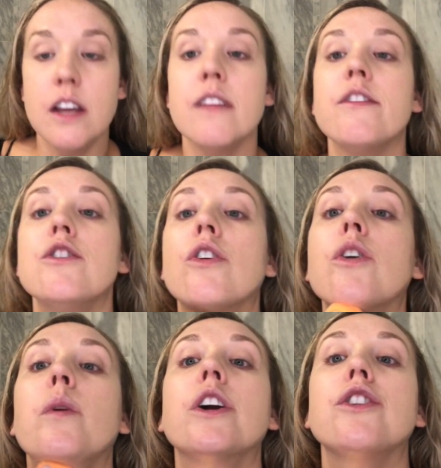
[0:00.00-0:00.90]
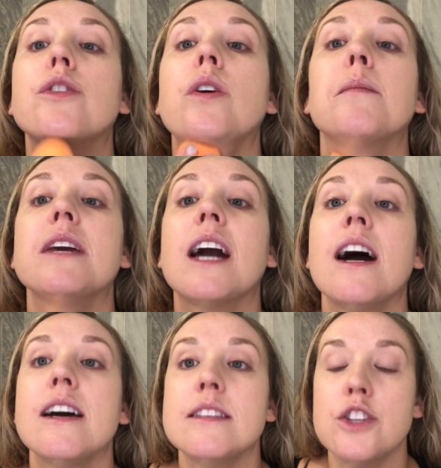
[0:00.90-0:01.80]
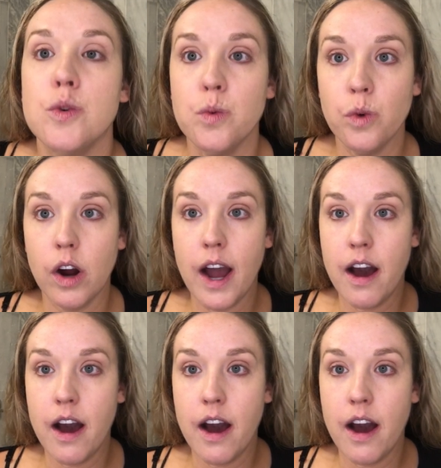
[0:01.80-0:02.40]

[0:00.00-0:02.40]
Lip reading: if you don't know what you're doing because you